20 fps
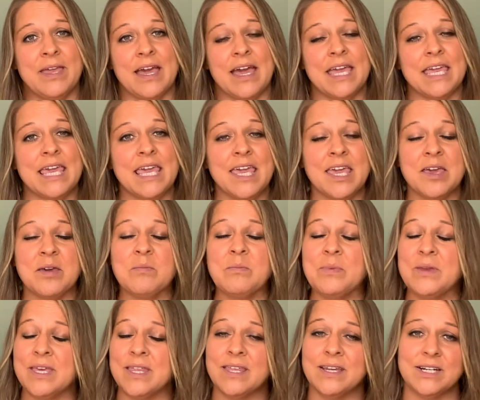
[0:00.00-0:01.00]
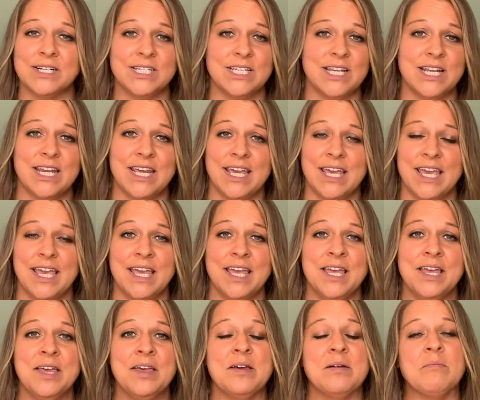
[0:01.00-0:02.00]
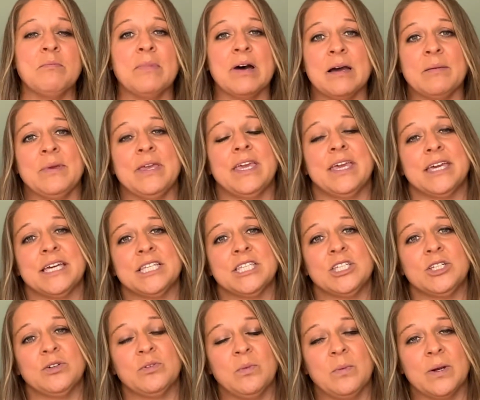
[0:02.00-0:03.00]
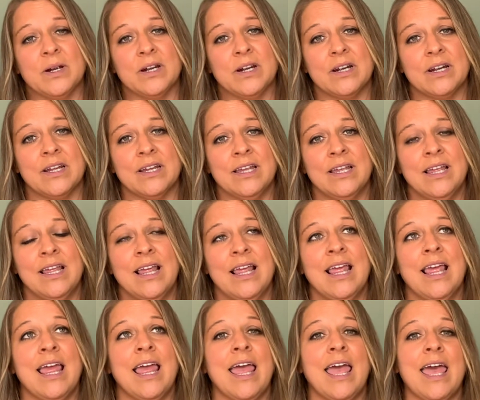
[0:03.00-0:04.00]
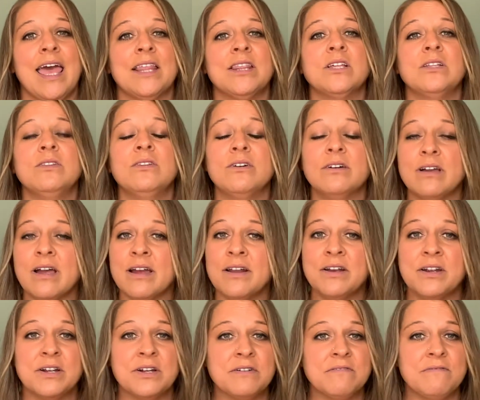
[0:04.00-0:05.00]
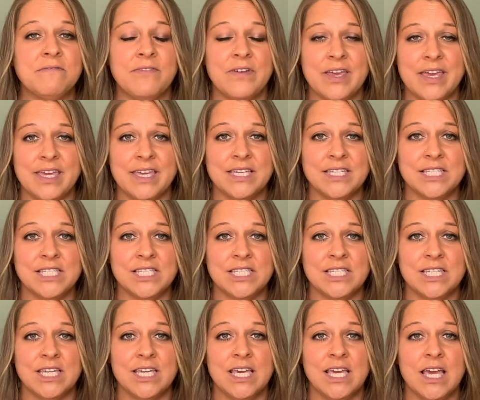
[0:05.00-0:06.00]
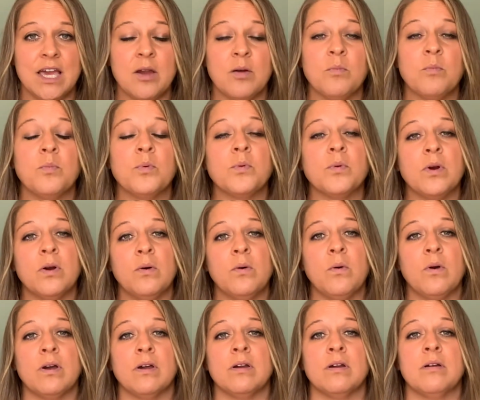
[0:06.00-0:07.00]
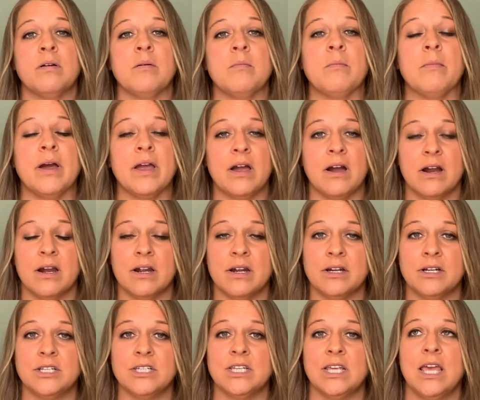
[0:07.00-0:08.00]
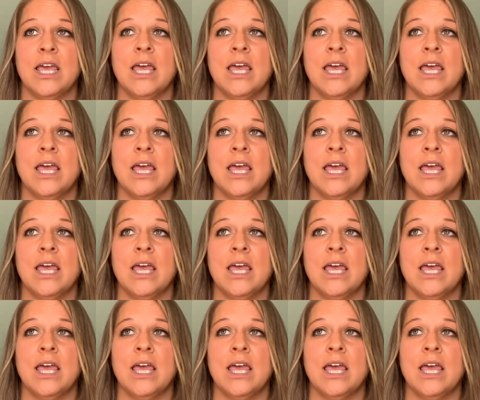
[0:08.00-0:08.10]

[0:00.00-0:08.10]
I can't be there today. Mommy has to work." And the look on her face broke my heart.